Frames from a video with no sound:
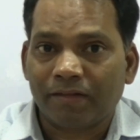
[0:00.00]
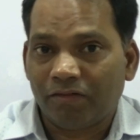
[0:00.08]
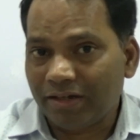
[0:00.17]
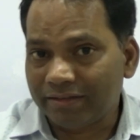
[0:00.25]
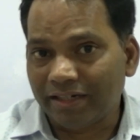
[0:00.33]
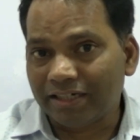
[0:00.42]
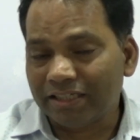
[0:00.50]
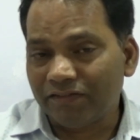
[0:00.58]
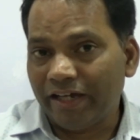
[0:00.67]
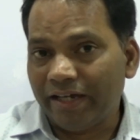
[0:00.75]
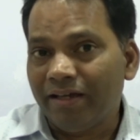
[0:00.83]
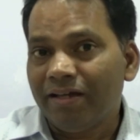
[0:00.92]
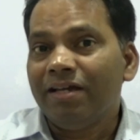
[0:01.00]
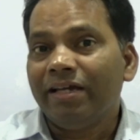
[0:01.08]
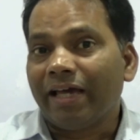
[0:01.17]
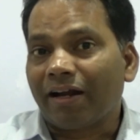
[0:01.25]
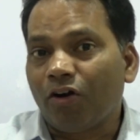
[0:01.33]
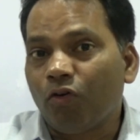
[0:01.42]
Okay, that is why
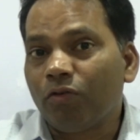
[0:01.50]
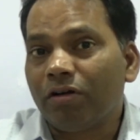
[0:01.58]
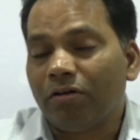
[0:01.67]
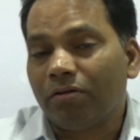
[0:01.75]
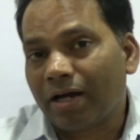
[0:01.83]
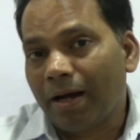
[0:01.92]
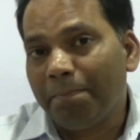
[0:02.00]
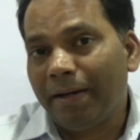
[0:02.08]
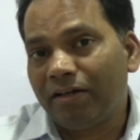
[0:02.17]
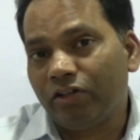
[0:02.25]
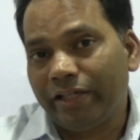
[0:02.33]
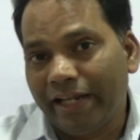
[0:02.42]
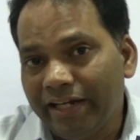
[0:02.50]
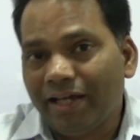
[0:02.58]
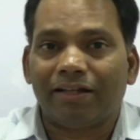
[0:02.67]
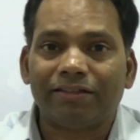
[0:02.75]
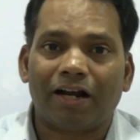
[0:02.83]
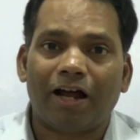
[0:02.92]
around compared to any
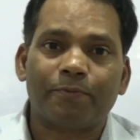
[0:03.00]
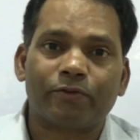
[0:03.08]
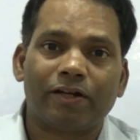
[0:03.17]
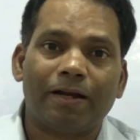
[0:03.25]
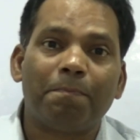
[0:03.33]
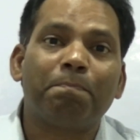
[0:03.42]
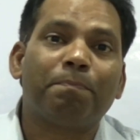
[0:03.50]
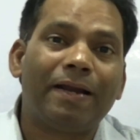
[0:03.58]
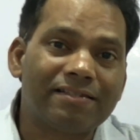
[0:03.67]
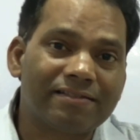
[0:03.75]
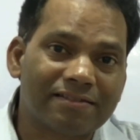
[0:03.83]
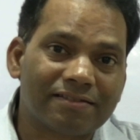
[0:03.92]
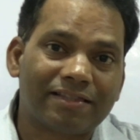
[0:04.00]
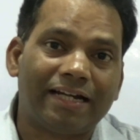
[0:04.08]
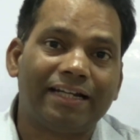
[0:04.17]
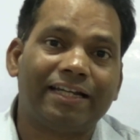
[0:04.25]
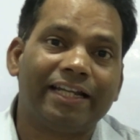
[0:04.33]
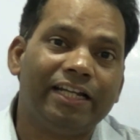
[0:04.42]
other optional, plus
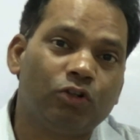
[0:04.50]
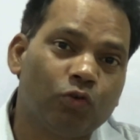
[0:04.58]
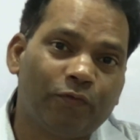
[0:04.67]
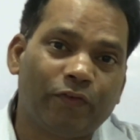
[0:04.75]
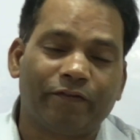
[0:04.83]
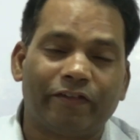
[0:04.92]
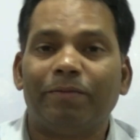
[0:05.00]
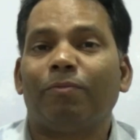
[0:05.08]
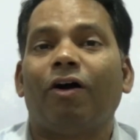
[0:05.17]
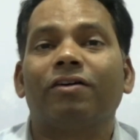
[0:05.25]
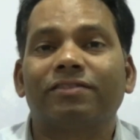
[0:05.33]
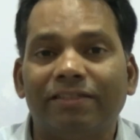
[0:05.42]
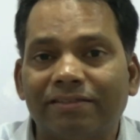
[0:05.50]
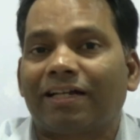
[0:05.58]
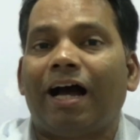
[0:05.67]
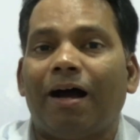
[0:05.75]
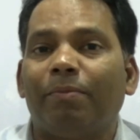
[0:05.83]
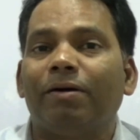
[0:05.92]
30 to 50 marks is
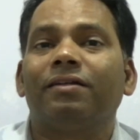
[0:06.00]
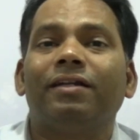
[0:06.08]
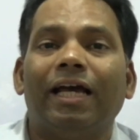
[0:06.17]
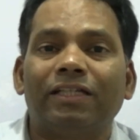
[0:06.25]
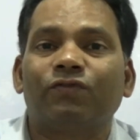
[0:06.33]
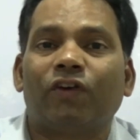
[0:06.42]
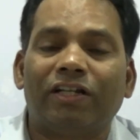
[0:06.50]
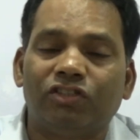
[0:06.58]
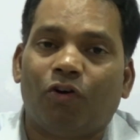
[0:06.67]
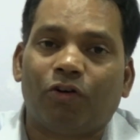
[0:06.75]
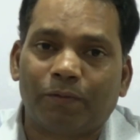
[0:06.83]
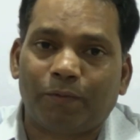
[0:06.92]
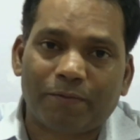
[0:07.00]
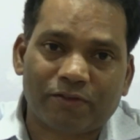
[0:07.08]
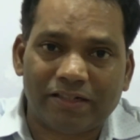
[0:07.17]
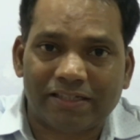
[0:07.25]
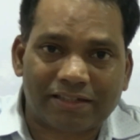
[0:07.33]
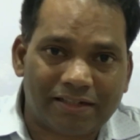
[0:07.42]
common as far as geography
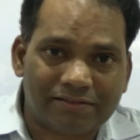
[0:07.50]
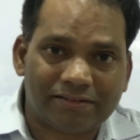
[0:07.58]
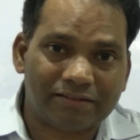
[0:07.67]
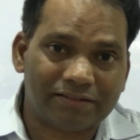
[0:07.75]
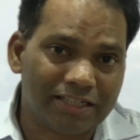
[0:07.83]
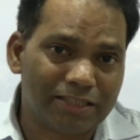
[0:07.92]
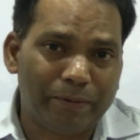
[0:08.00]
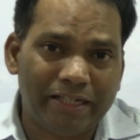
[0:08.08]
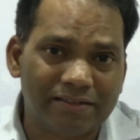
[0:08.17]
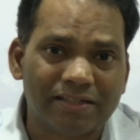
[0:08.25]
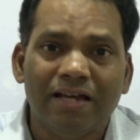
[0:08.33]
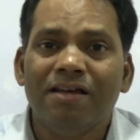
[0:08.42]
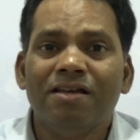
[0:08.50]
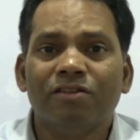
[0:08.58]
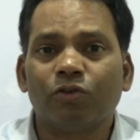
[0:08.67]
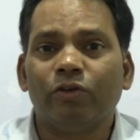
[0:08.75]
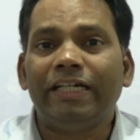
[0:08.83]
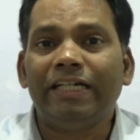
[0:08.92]
optional is concerned. That means,
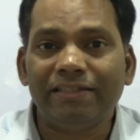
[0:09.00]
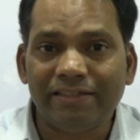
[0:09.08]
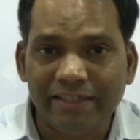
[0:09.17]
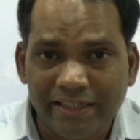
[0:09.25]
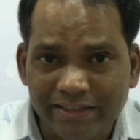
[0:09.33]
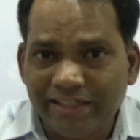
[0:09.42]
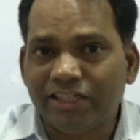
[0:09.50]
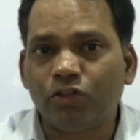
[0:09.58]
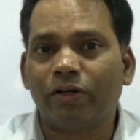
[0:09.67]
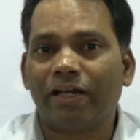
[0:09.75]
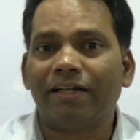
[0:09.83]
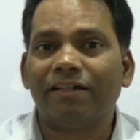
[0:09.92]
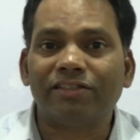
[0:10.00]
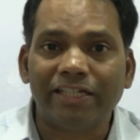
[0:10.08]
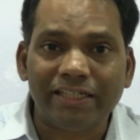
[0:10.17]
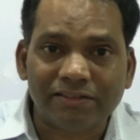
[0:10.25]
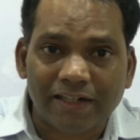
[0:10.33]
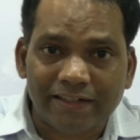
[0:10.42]
so it is easy to get
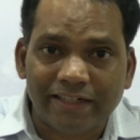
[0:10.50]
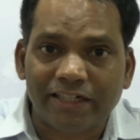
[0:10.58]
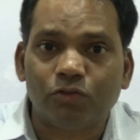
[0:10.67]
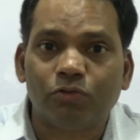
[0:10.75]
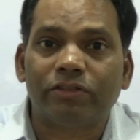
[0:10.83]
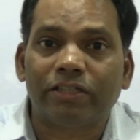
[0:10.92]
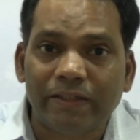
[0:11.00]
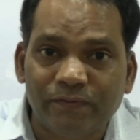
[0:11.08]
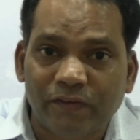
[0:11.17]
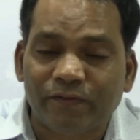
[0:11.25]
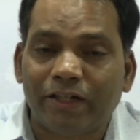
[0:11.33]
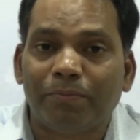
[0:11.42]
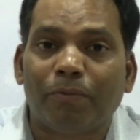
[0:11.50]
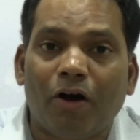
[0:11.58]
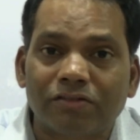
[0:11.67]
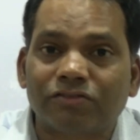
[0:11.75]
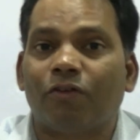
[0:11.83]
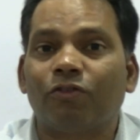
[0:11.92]
330 to 350
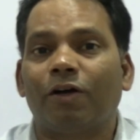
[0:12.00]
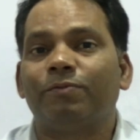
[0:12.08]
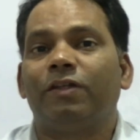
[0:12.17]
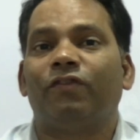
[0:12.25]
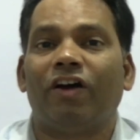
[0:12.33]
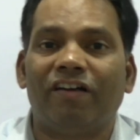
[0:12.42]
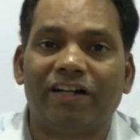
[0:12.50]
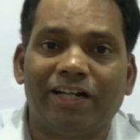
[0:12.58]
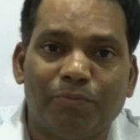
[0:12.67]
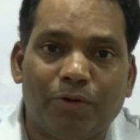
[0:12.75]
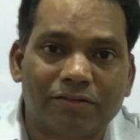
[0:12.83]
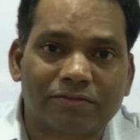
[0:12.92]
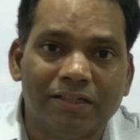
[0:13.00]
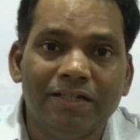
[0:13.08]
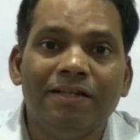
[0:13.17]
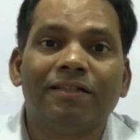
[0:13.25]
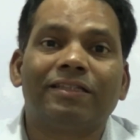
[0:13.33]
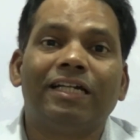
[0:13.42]
marks out of the 500 marks.
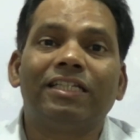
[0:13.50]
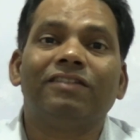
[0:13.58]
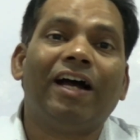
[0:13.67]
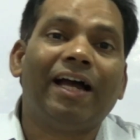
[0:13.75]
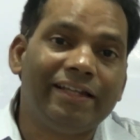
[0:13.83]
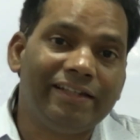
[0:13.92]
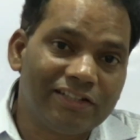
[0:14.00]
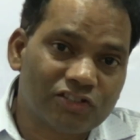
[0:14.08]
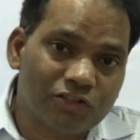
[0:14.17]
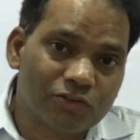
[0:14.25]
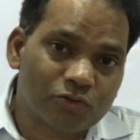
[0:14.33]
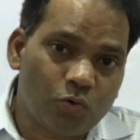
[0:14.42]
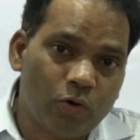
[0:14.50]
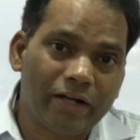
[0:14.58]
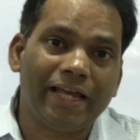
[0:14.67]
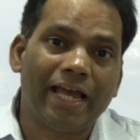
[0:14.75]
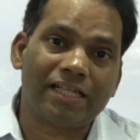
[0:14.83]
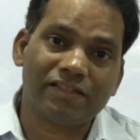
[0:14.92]
That is the highest
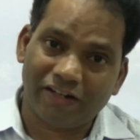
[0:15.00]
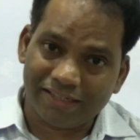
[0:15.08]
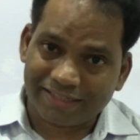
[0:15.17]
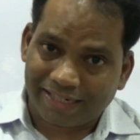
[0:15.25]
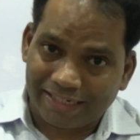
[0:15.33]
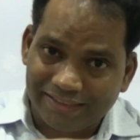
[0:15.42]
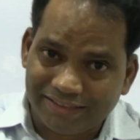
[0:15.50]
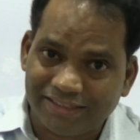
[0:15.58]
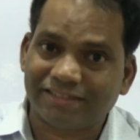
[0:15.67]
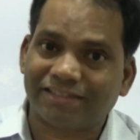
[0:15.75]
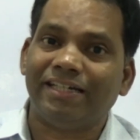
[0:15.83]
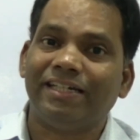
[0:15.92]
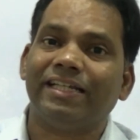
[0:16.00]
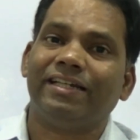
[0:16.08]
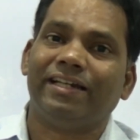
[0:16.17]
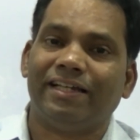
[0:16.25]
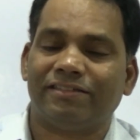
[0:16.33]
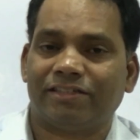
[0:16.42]
scoring as well as consistency
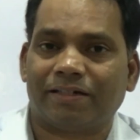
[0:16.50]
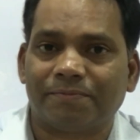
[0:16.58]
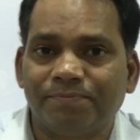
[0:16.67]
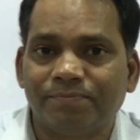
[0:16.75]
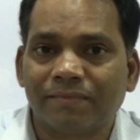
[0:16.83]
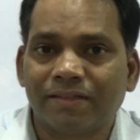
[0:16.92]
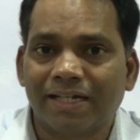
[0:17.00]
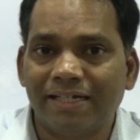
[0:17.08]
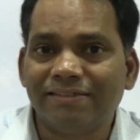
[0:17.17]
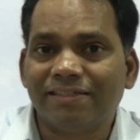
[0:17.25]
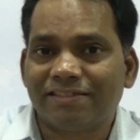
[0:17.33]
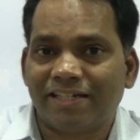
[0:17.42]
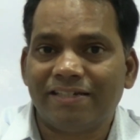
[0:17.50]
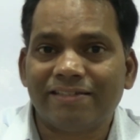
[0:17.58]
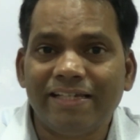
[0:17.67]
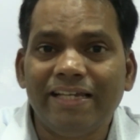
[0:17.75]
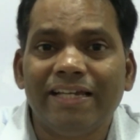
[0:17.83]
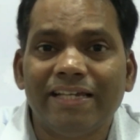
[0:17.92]
in nature.
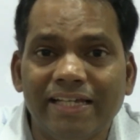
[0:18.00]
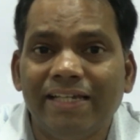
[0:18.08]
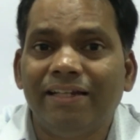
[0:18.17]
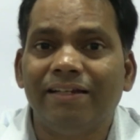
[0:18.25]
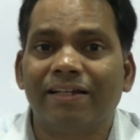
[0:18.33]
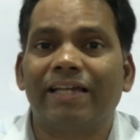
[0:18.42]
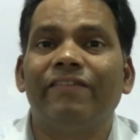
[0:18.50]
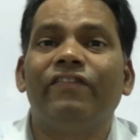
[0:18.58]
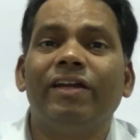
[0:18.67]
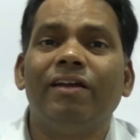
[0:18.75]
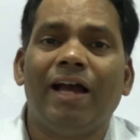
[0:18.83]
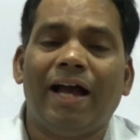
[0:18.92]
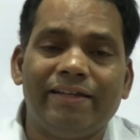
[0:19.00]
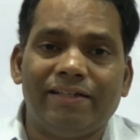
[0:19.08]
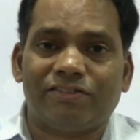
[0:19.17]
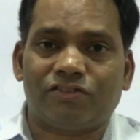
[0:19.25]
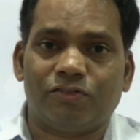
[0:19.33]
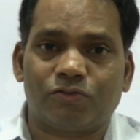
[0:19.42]
Consistency in giving
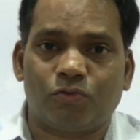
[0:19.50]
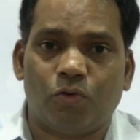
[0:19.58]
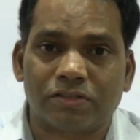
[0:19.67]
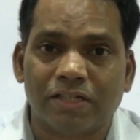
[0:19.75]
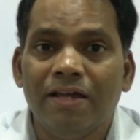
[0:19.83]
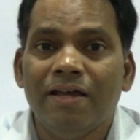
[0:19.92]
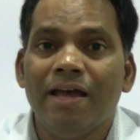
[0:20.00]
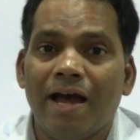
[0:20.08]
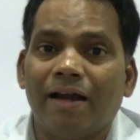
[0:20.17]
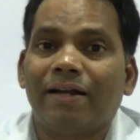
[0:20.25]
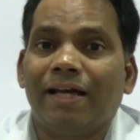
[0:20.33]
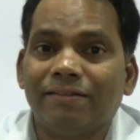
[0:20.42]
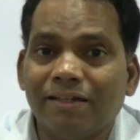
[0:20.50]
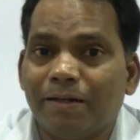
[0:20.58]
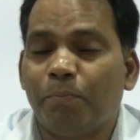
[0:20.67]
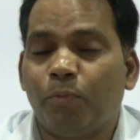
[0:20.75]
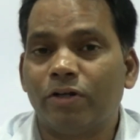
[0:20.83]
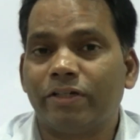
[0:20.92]
highest scores. And
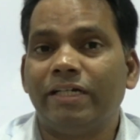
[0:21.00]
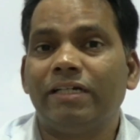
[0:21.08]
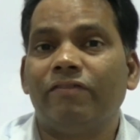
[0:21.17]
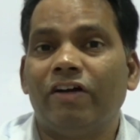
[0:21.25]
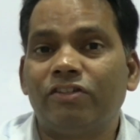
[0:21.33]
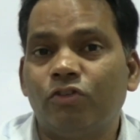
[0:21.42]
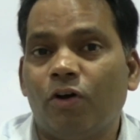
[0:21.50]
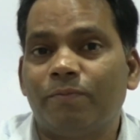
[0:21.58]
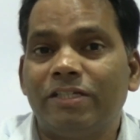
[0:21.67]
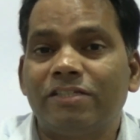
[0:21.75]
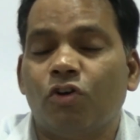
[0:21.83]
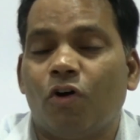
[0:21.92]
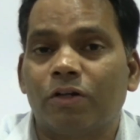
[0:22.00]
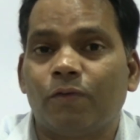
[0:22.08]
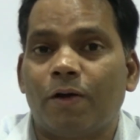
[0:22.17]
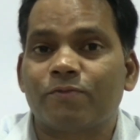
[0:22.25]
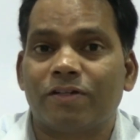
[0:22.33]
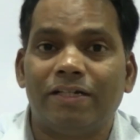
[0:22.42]
other important virtue of this geography
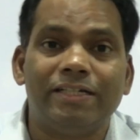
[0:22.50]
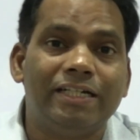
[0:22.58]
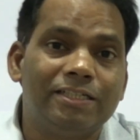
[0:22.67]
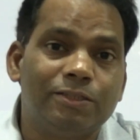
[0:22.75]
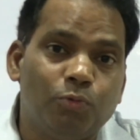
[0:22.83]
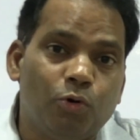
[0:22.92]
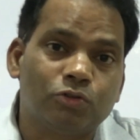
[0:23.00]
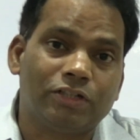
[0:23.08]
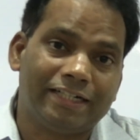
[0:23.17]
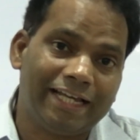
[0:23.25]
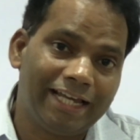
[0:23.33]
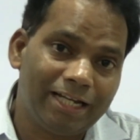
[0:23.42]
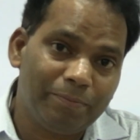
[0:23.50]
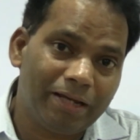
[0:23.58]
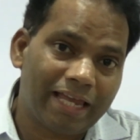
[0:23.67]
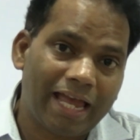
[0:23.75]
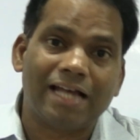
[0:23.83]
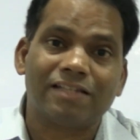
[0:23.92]
optional, it is both
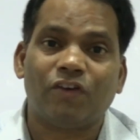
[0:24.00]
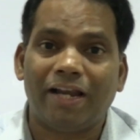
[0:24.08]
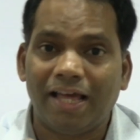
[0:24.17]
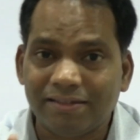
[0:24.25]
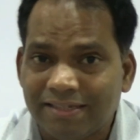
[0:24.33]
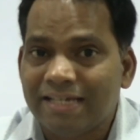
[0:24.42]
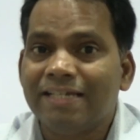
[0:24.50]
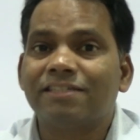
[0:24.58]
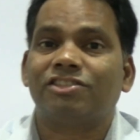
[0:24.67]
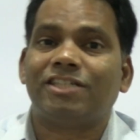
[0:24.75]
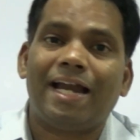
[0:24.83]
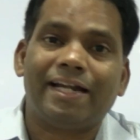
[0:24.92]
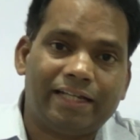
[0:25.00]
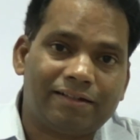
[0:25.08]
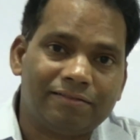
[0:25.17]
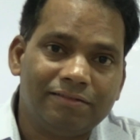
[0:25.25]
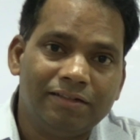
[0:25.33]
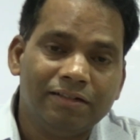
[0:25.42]
dynamic as well as static.
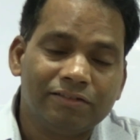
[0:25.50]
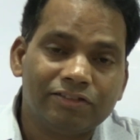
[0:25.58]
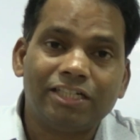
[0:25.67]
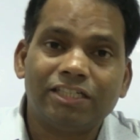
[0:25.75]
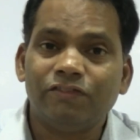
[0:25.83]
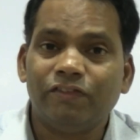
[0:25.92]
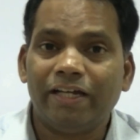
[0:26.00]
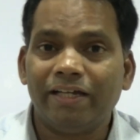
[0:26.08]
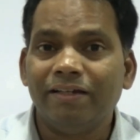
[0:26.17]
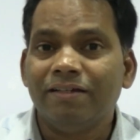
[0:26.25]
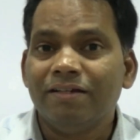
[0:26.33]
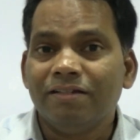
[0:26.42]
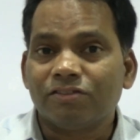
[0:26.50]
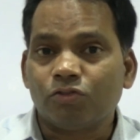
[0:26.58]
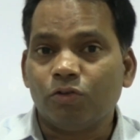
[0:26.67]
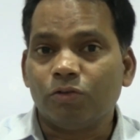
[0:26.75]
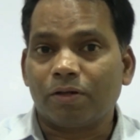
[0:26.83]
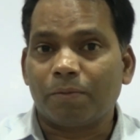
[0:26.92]
That is why,
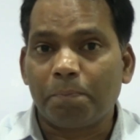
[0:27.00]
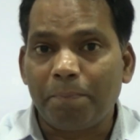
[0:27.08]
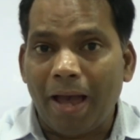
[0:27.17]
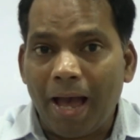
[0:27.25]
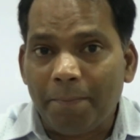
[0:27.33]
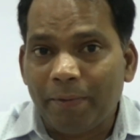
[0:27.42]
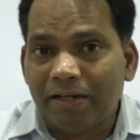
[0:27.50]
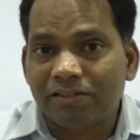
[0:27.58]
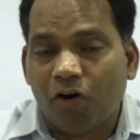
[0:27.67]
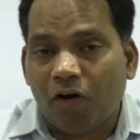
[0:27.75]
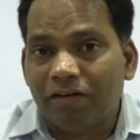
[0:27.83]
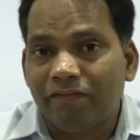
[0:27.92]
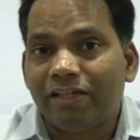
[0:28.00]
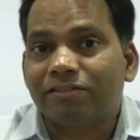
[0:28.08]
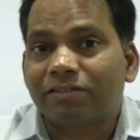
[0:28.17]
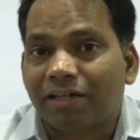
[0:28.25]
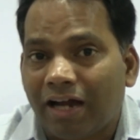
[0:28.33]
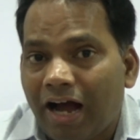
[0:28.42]
so paper is
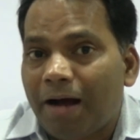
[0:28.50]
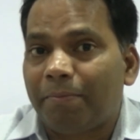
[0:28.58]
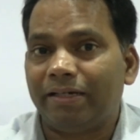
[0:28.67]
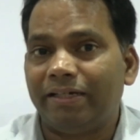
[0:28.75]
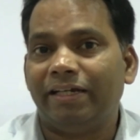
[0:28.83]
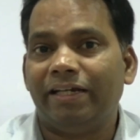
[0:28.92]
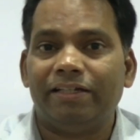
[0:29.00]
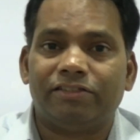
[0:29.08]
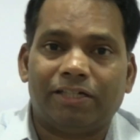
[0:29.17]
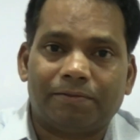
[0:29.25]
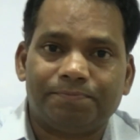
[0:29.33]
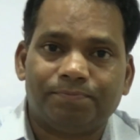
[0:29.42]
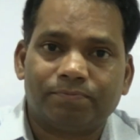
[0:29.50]
always common in nature.